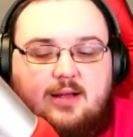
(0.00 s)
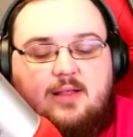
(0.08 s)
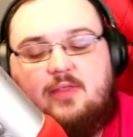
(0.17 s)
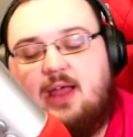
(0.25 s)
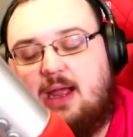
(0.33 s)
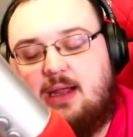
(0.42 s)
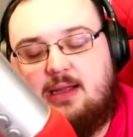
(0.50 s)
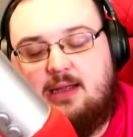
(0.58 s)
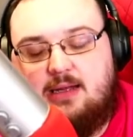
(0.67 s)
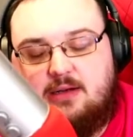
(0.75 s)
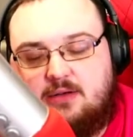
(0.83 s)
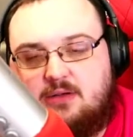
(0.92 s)
that
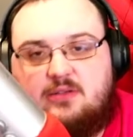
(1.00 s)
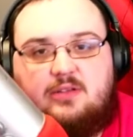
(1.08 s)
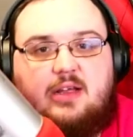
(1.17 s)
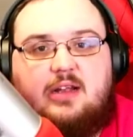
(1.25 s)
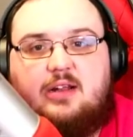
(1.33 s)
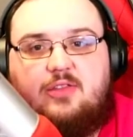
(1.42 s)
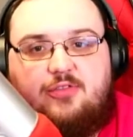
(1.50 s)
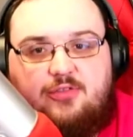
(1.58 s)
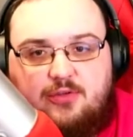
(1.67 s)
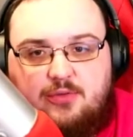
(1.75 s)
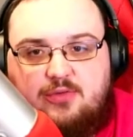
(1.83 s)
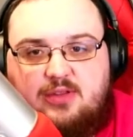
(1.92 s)
kills an
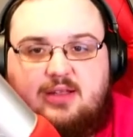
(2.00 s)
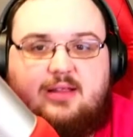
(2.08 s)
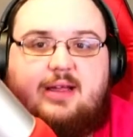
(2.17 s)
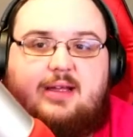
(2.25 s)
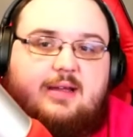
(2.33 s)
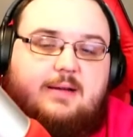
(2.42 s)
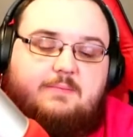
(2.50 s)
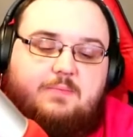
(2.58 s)
enthusiast, like,